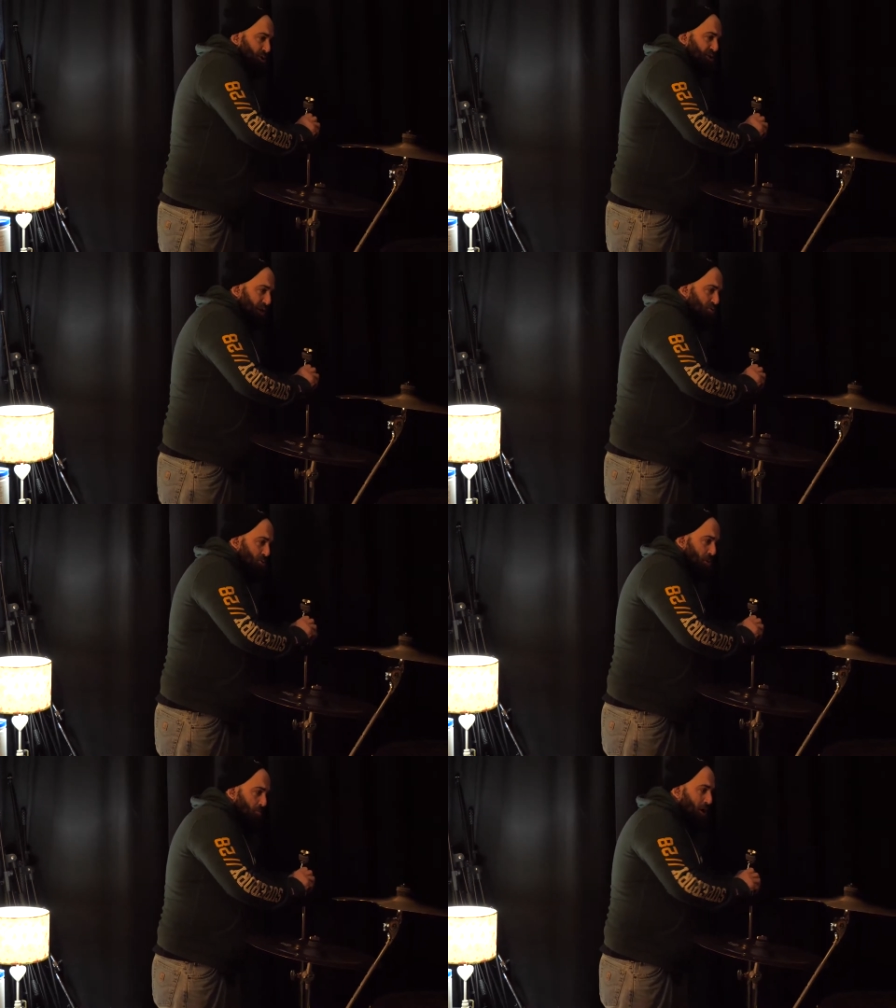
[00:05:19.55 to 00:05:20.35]
gonna sound
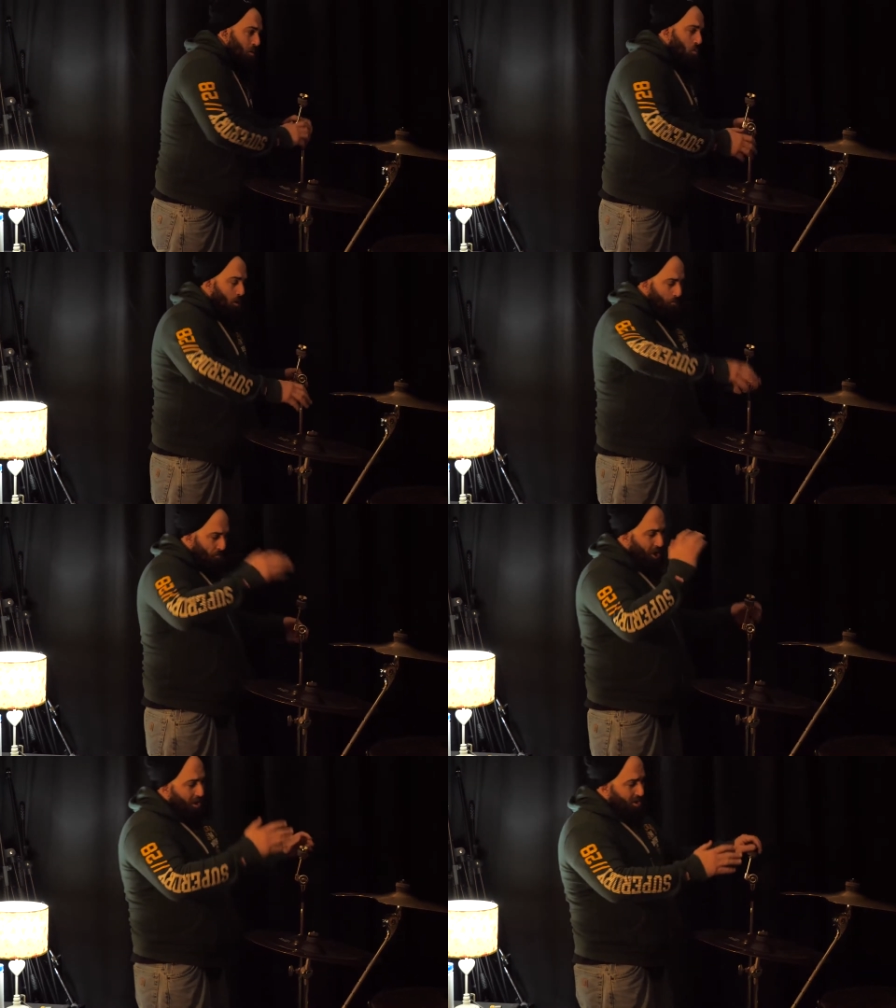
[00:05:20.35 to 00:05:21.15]
good no matter what.
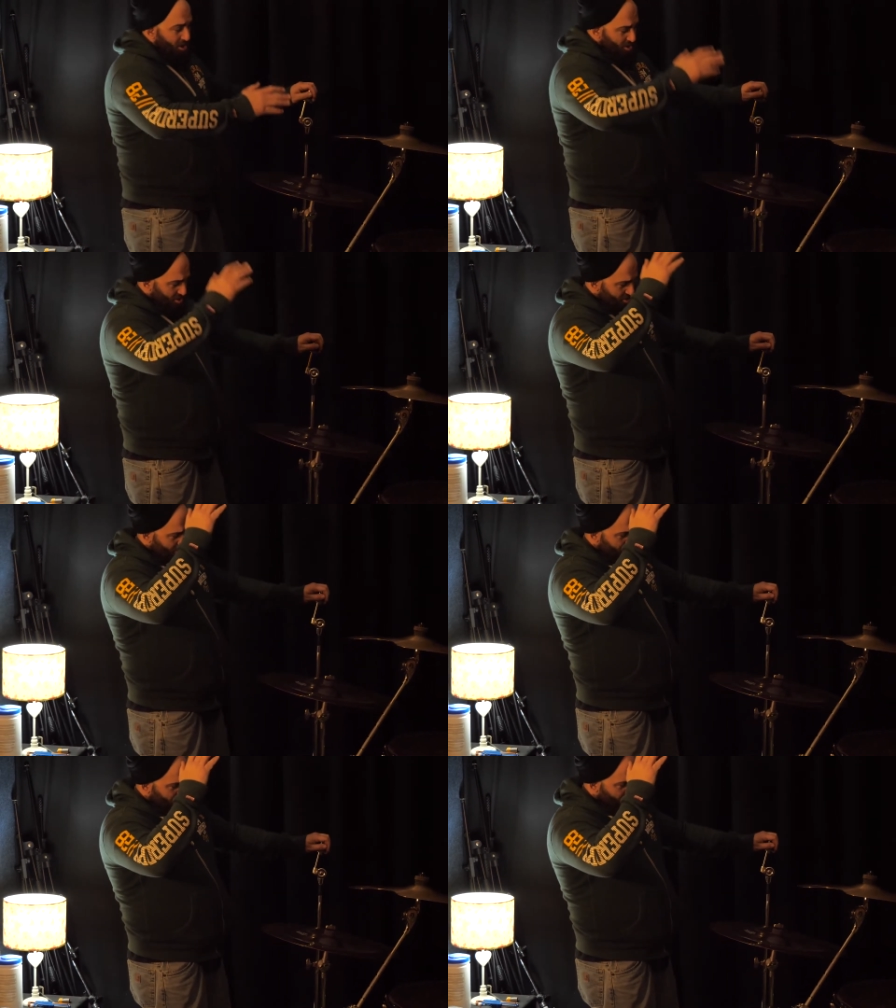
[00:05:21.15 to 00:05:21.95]
But
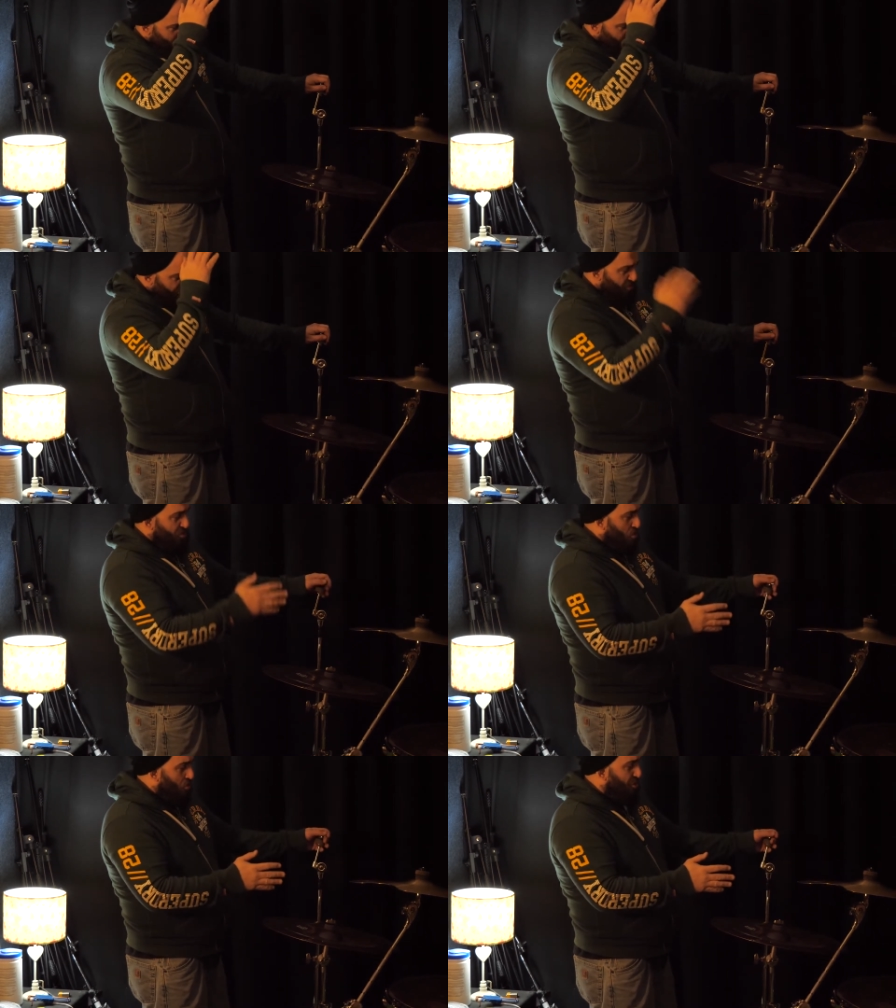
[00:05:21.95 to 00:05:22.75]
for the
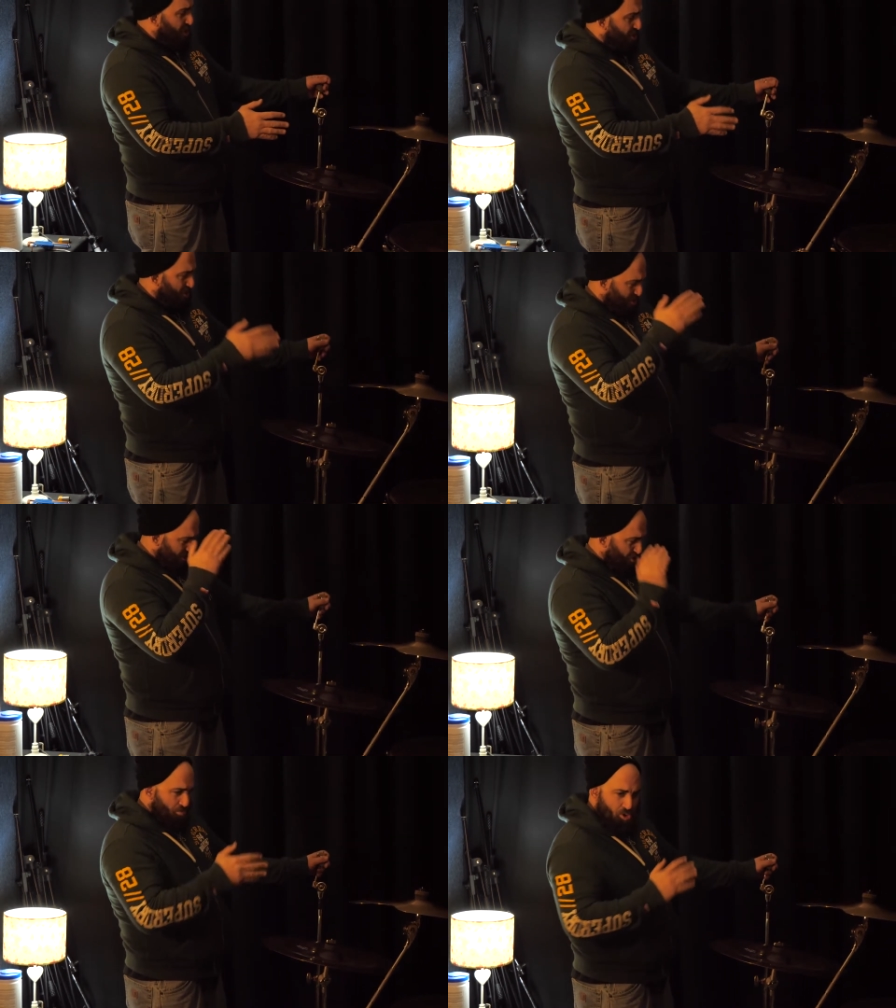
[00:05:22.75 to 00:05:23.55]
recording,
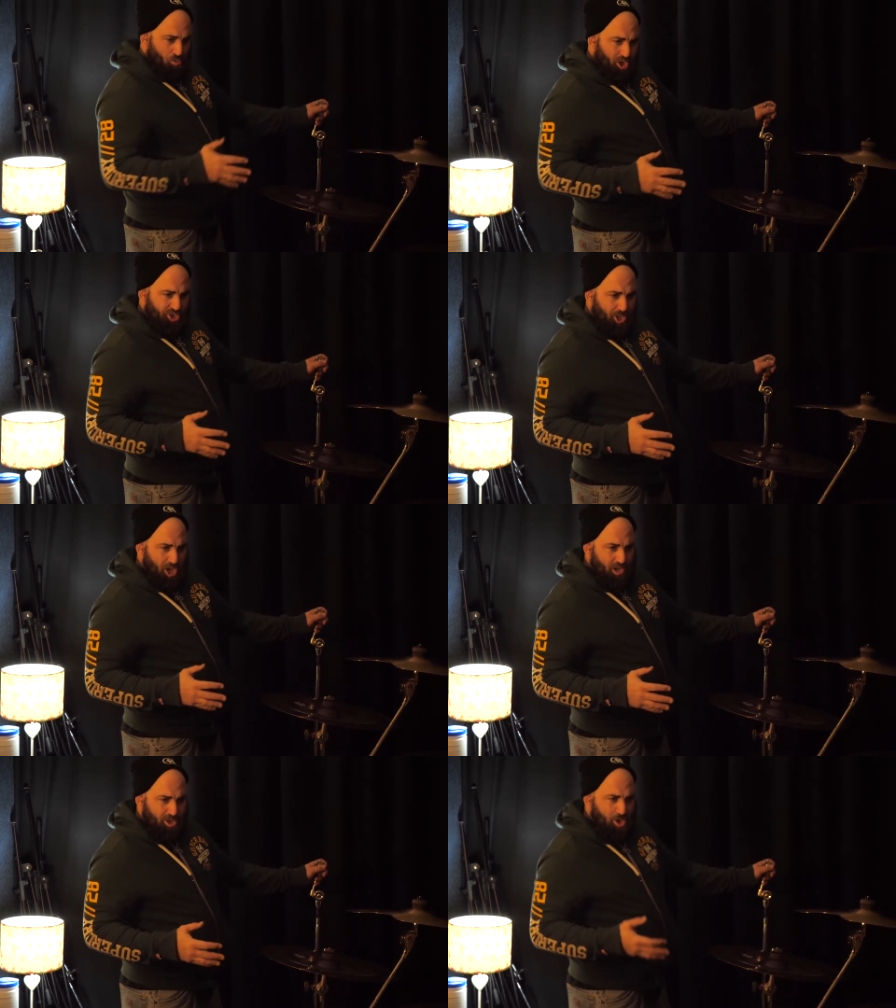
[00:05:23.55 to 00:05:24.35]
it's got to be the right
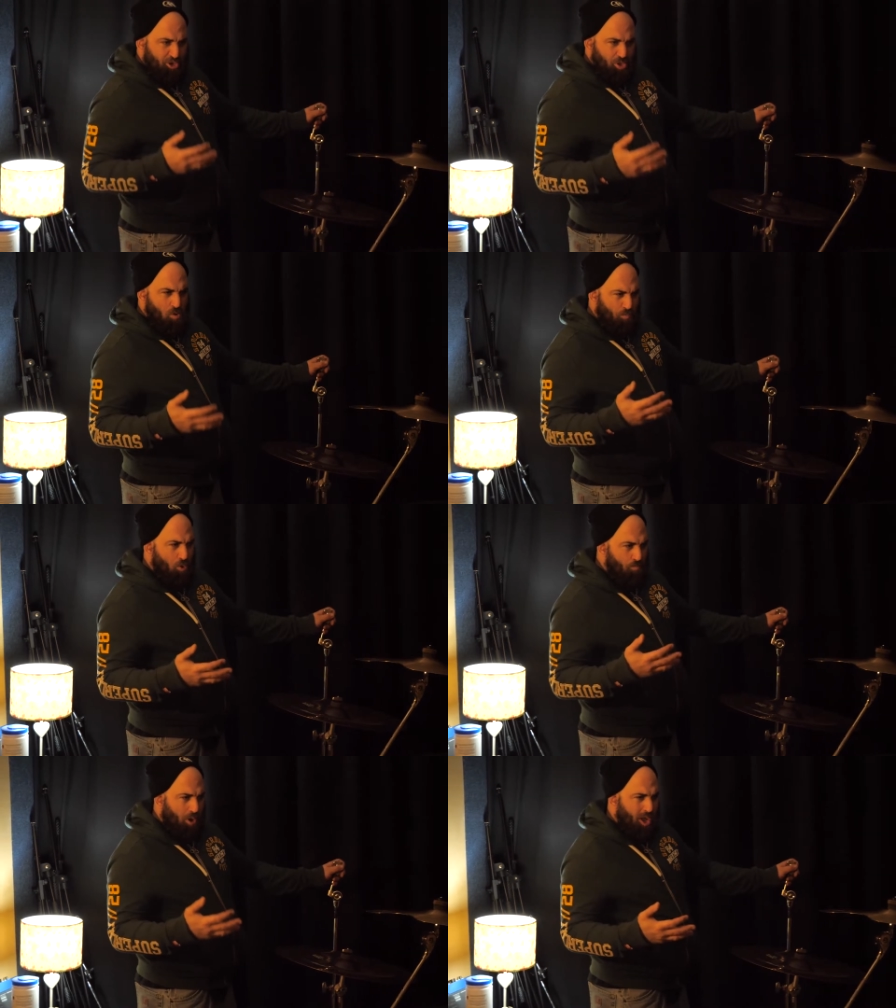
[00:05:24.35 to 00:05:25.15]
snare. You know, there's no
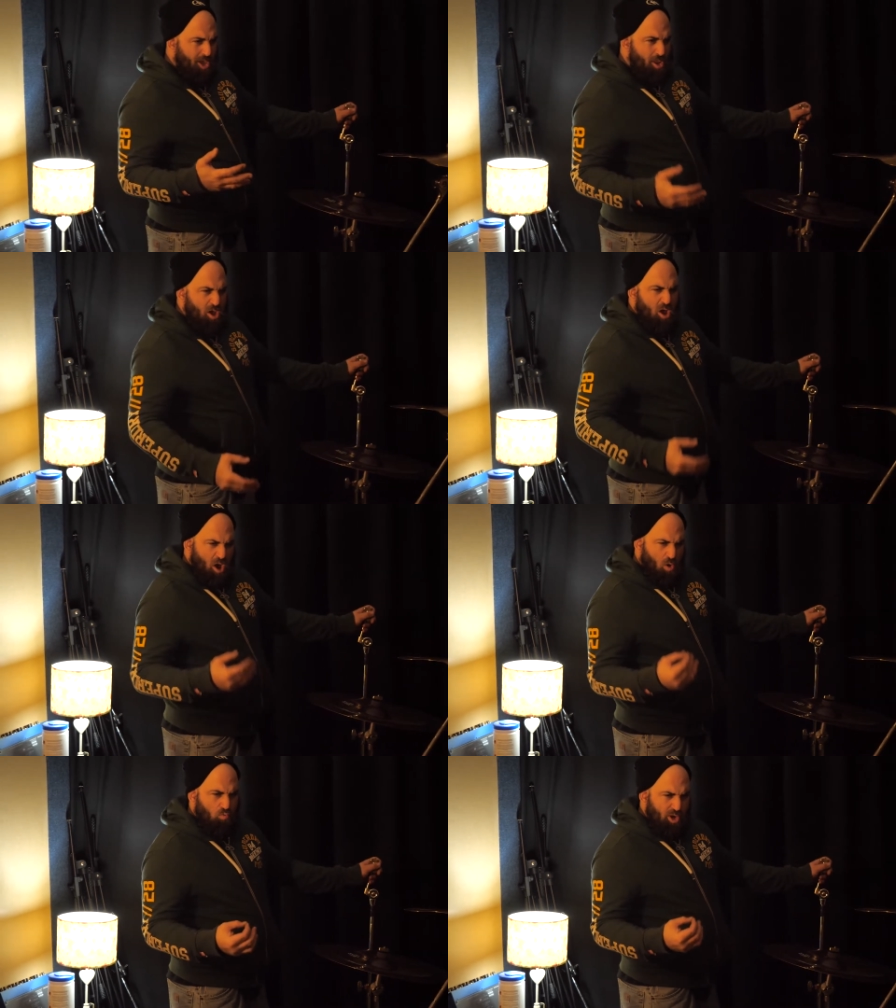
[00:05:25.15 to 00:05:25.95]
point playing
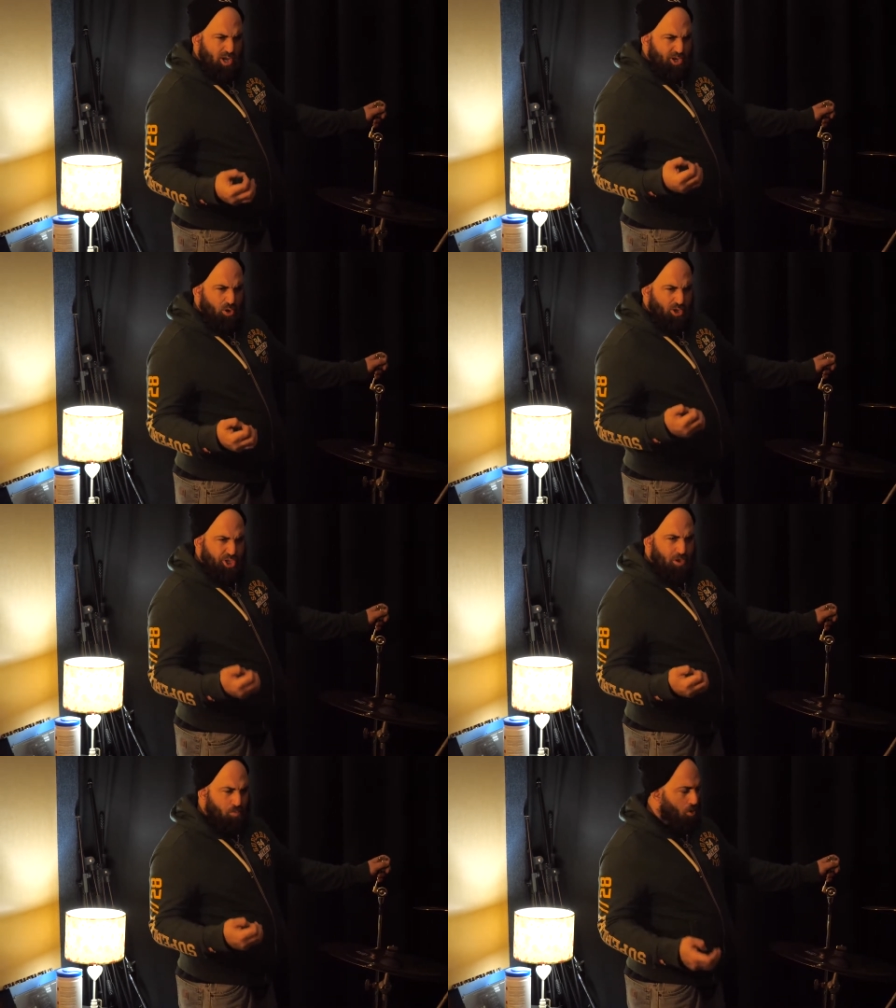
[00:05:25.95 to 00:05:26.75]
a really nice
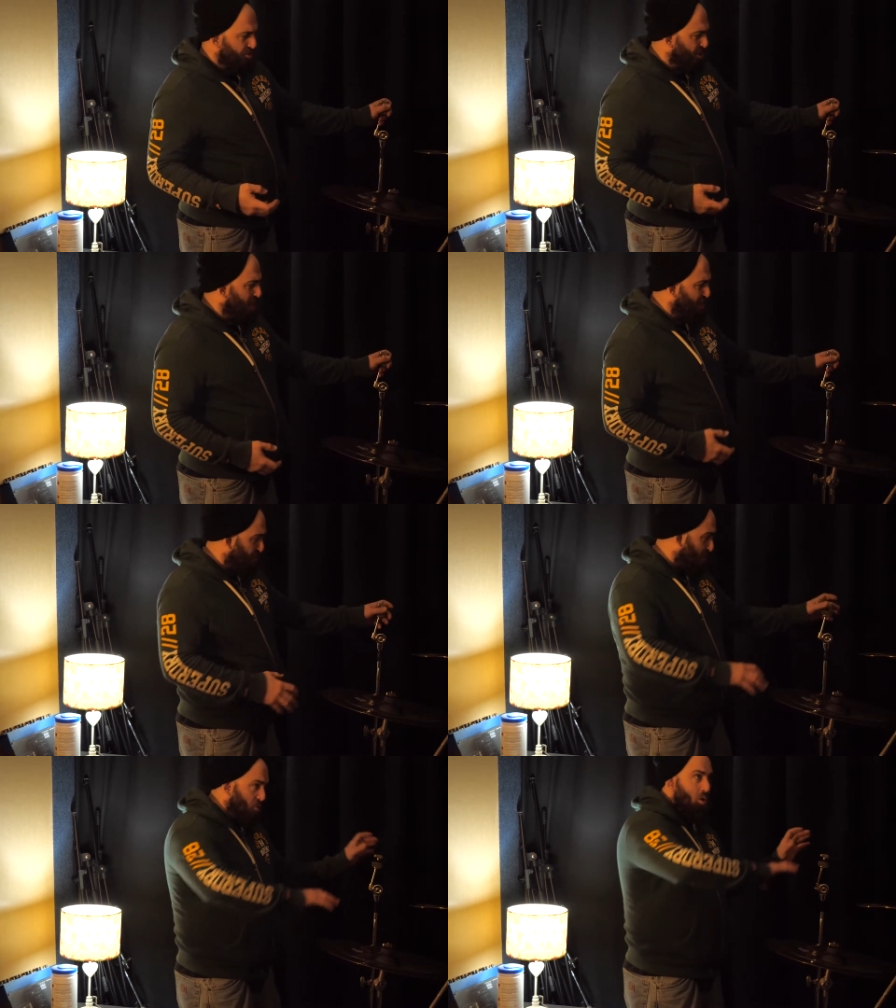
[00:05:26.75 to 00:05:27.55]
hip hop snare.
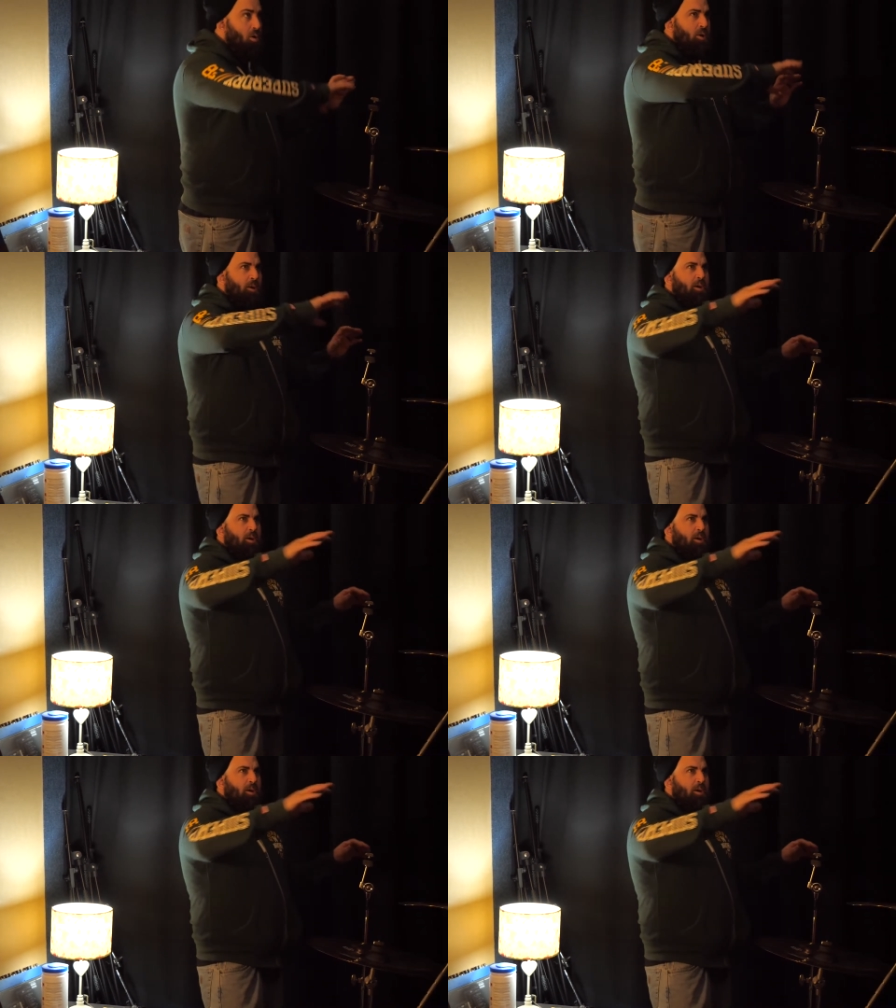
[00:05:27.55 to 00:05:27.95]
So I've got,